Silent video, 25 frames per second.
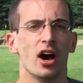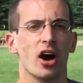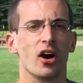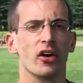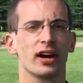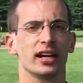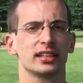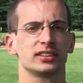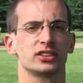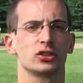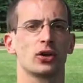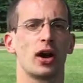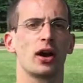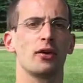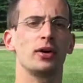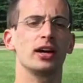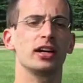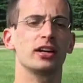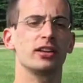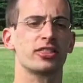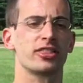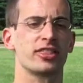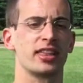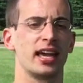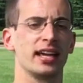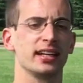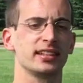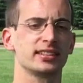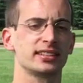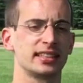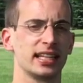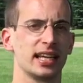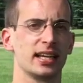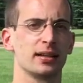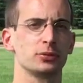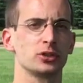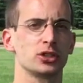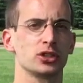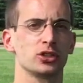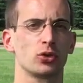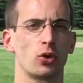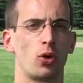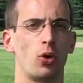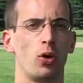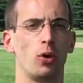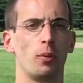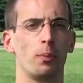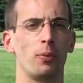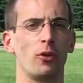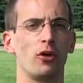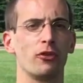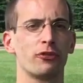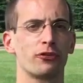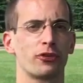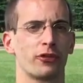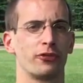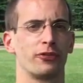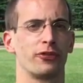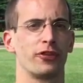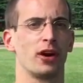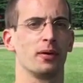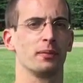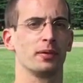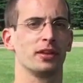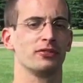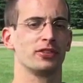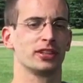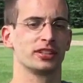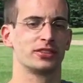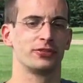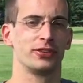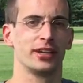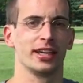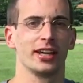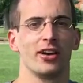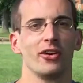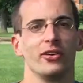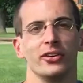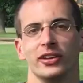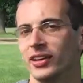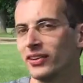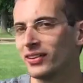All right, so I want to thank Samson Obel for filming this video.